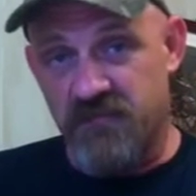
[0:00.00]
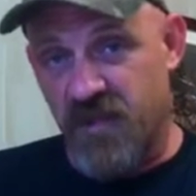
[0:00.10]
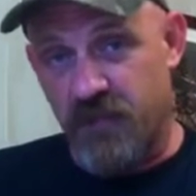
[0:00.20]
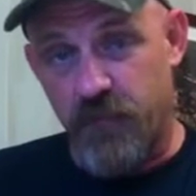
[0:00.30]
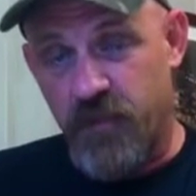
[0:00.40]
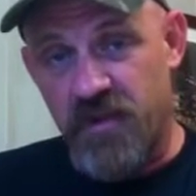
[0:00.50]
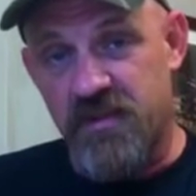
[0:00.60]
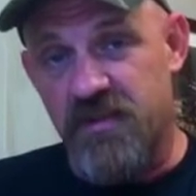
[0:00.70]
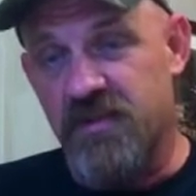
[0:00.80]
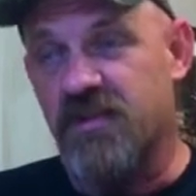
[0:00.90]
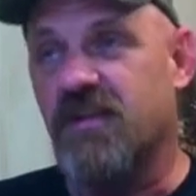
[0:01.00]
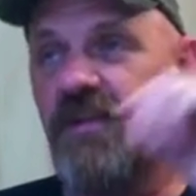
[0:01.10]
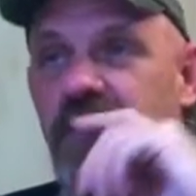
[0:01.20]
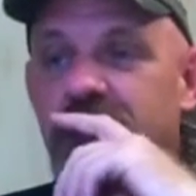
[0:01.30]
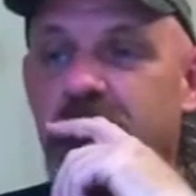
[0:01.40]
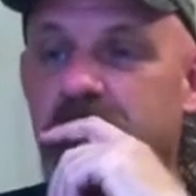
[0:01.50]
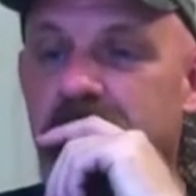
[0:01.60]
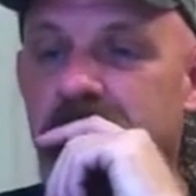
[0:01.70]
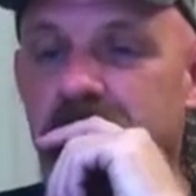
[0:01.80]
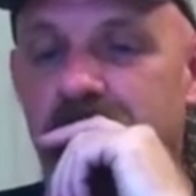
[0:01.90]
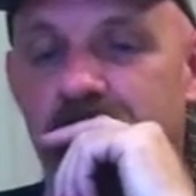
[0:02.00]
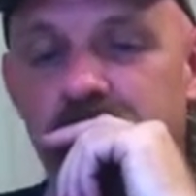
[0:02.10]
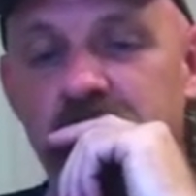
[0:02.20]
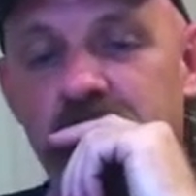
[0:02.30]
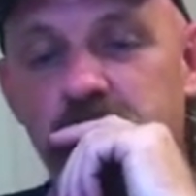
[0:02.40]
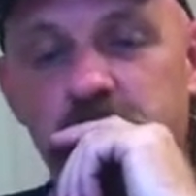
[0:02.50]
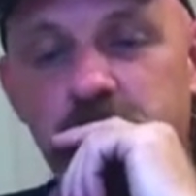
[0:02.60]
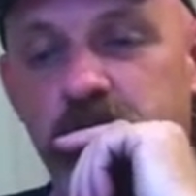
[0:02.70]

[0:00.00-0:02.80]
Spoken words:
Not for president. But